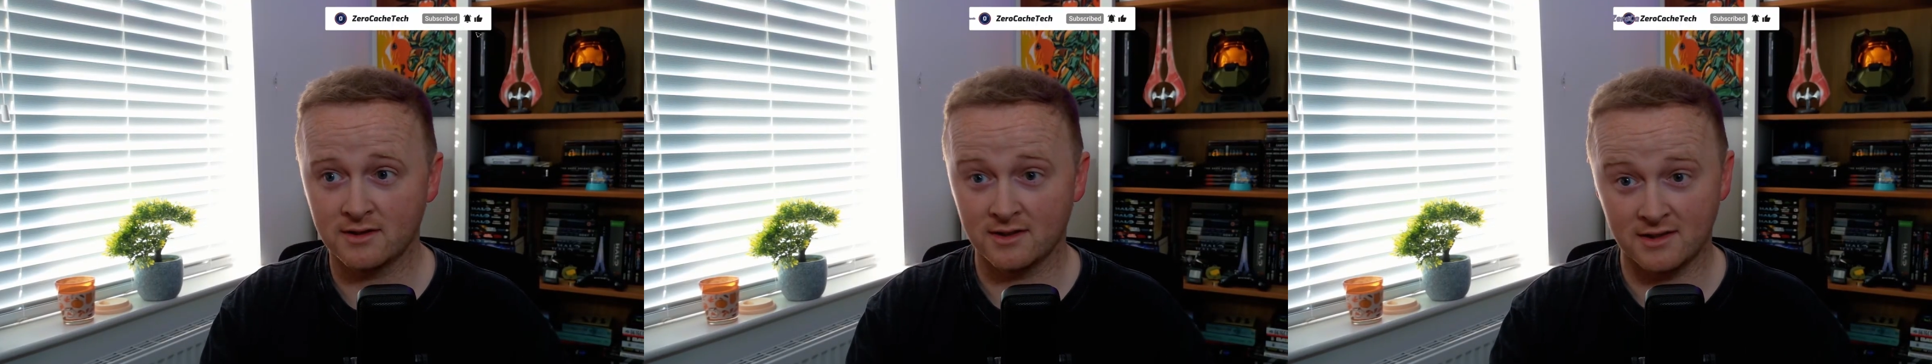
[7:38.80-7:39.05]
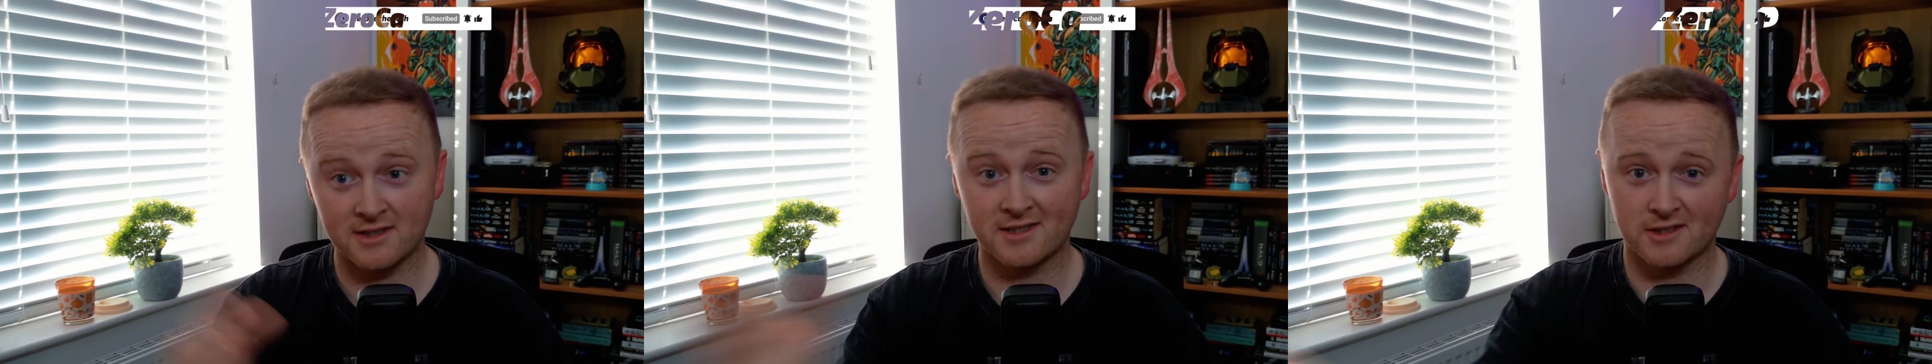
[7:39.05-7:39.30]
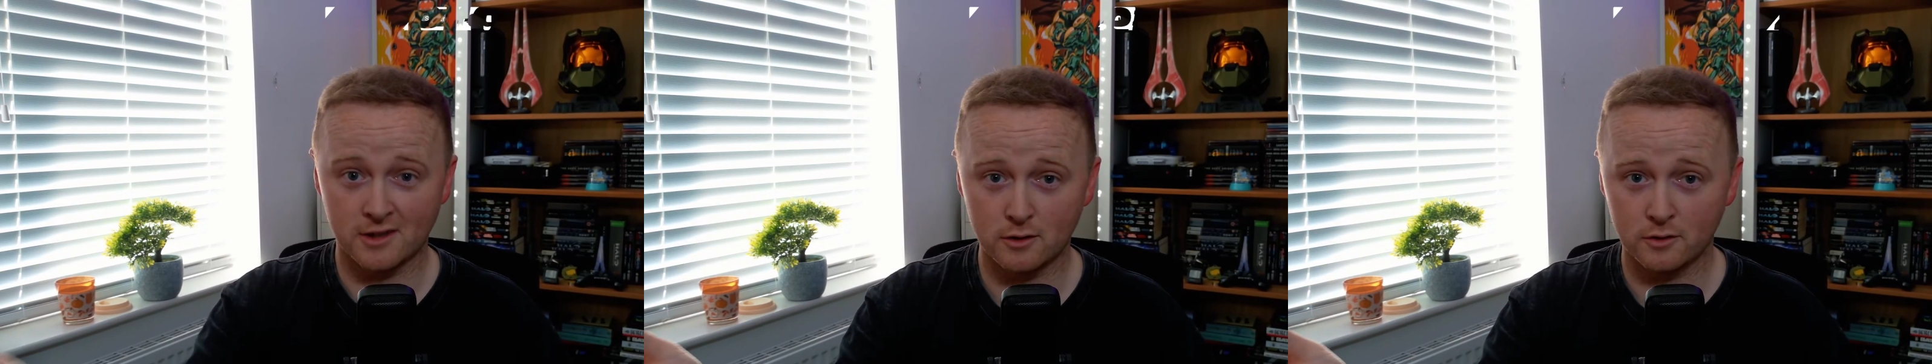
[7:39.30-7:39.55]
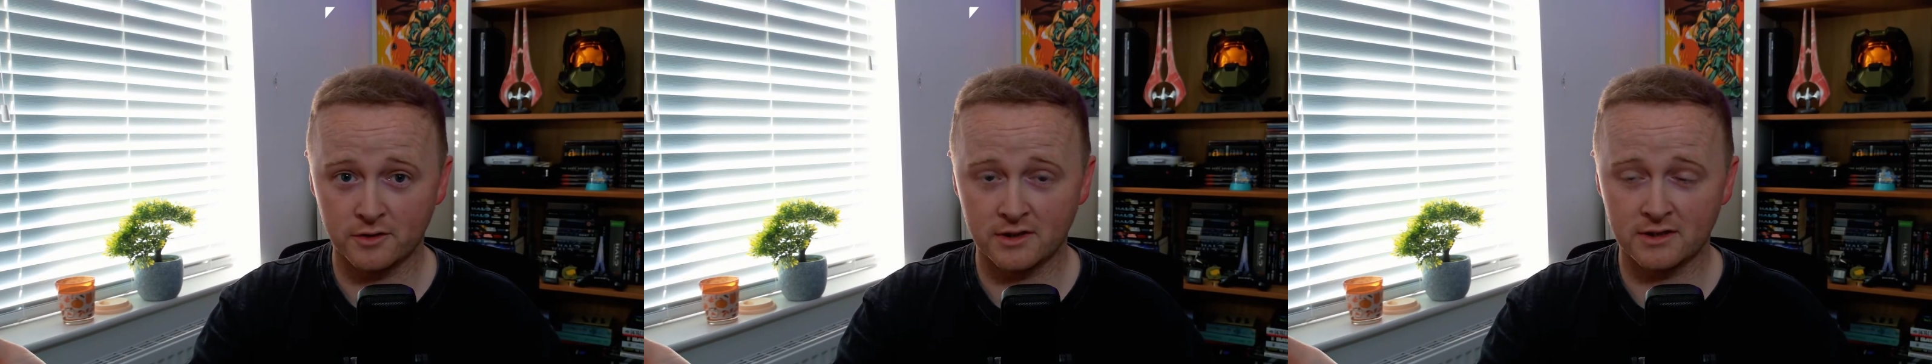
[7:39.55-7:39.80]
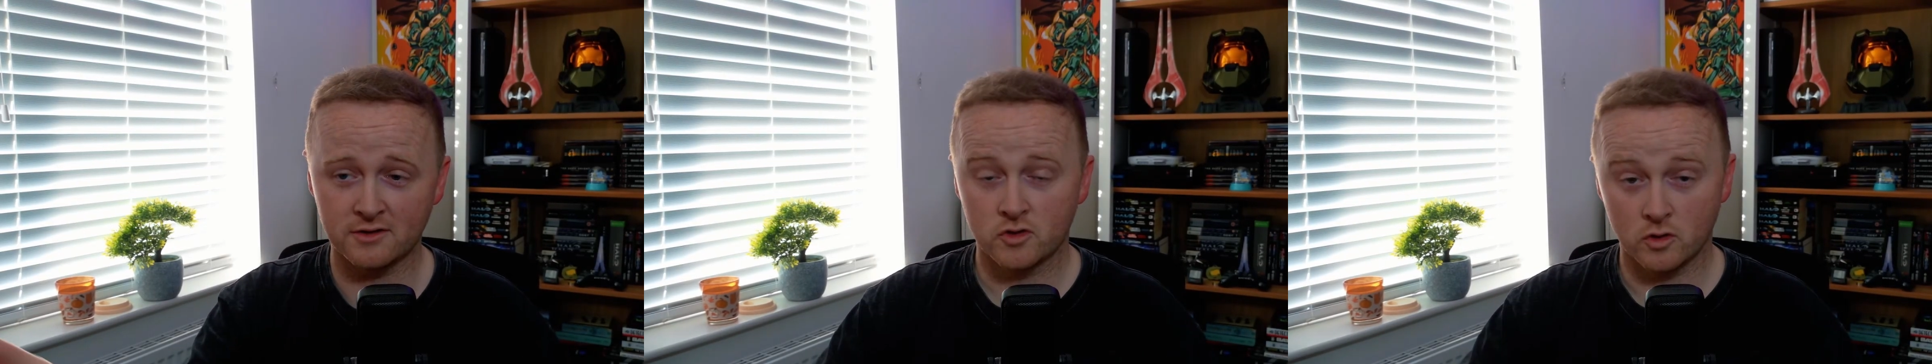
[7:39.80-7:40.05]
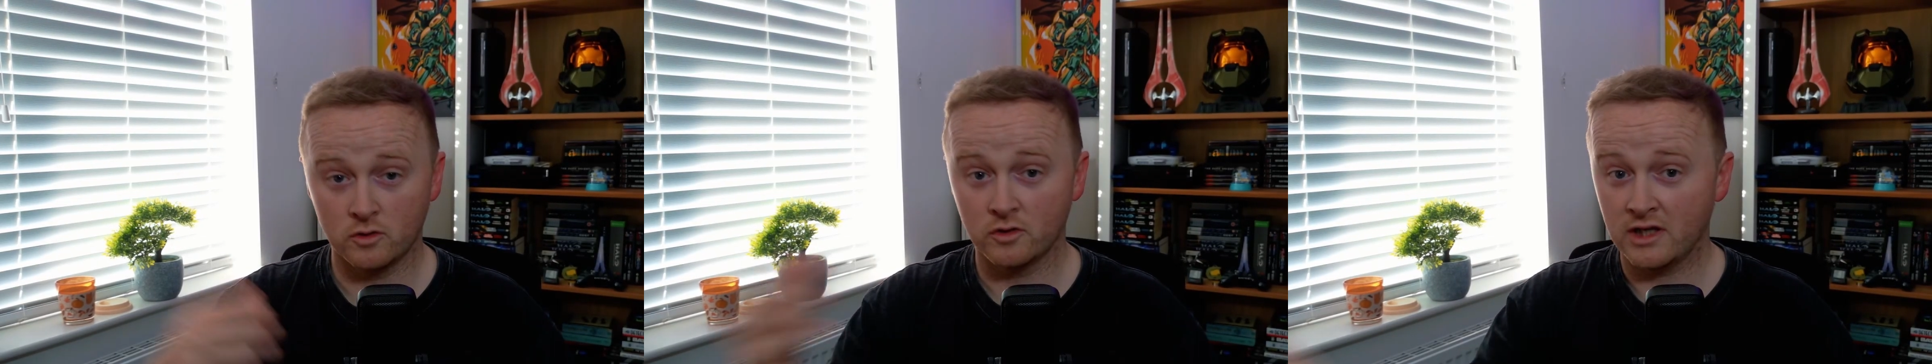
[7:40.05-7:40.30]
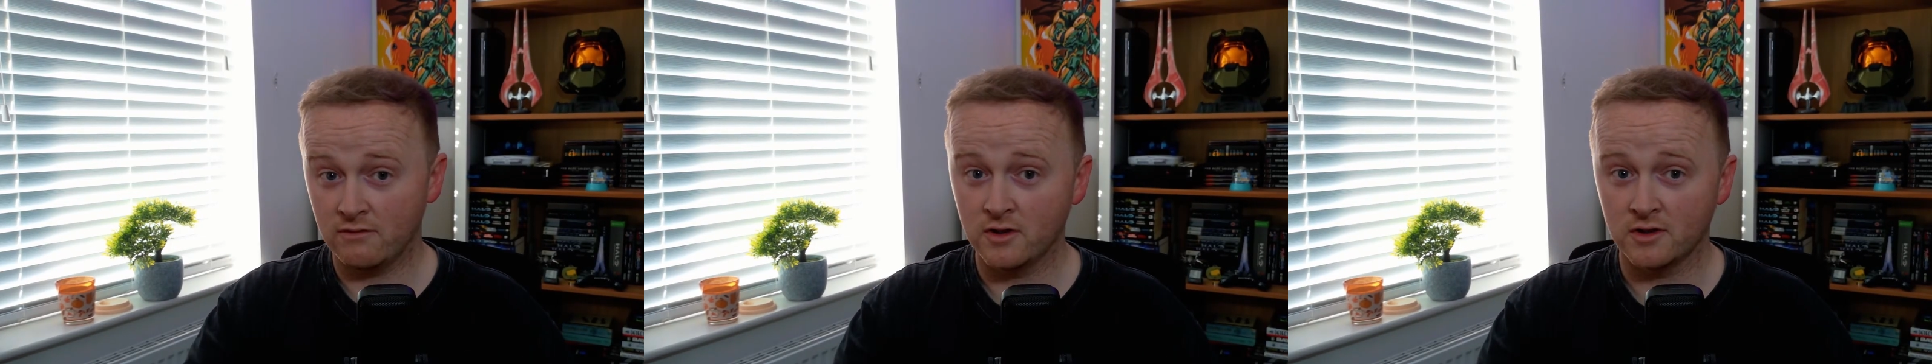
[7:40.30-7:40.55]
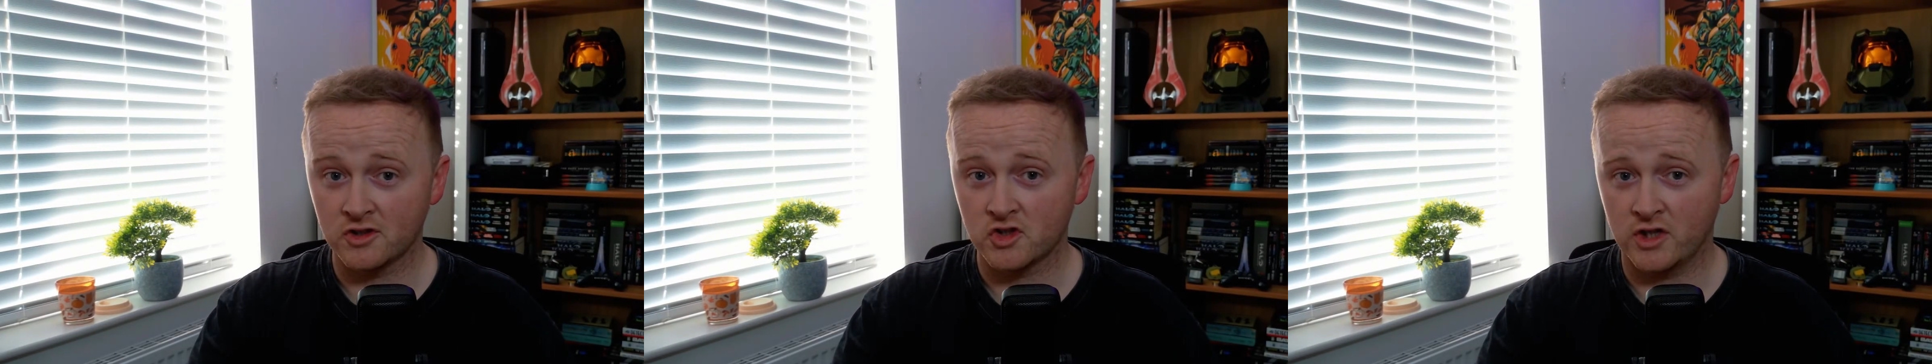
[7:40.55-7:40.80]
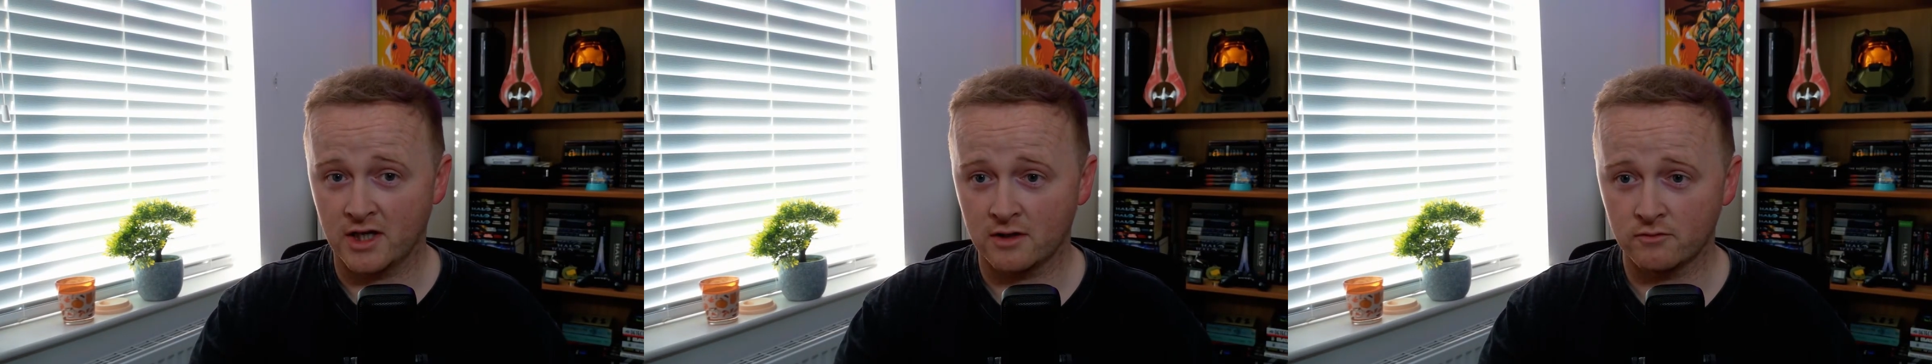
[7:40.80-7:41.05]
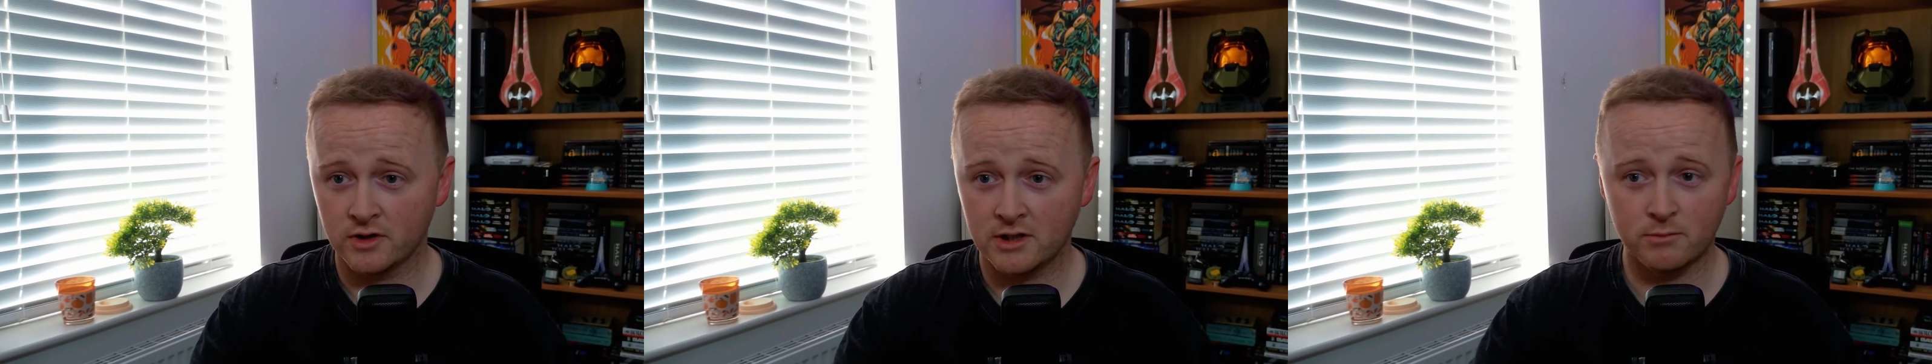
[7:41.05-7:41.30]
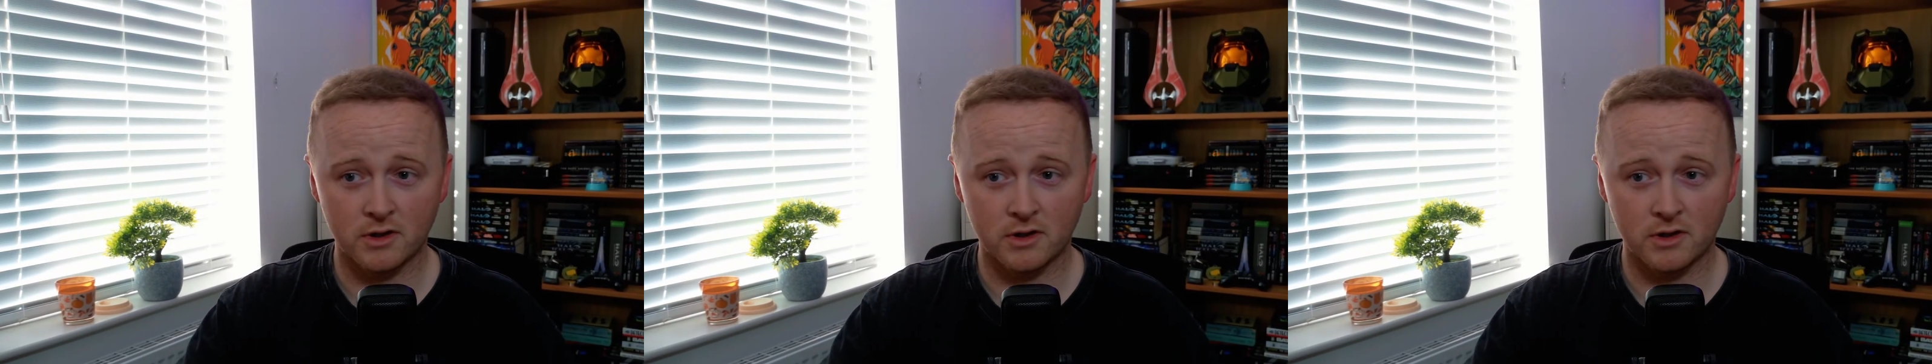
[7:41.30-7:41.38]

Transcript: that this is included in. So it'll give you this check-in redeem,